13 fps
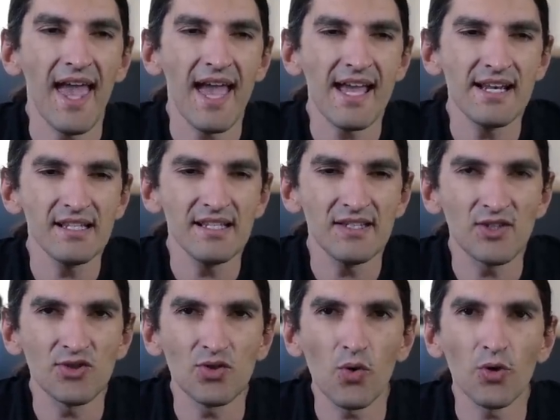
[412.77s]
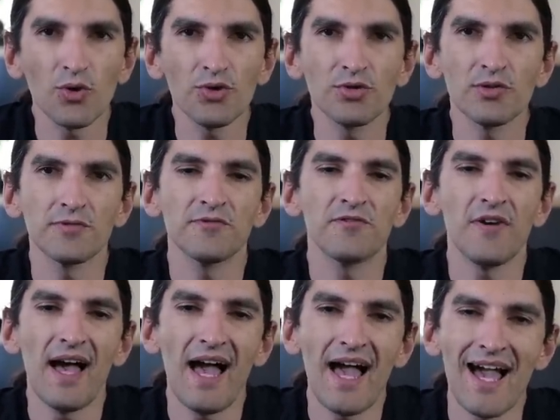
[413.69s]
any sort of
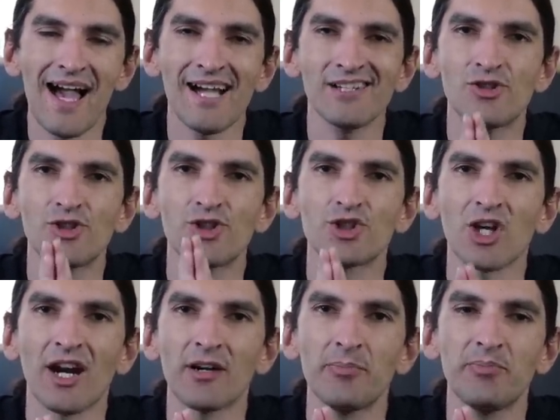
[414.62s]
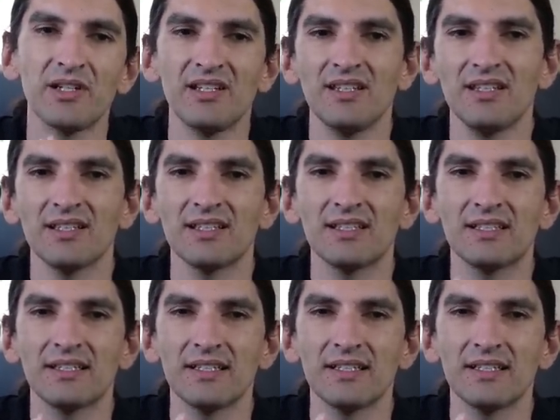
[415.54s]
edge sharpening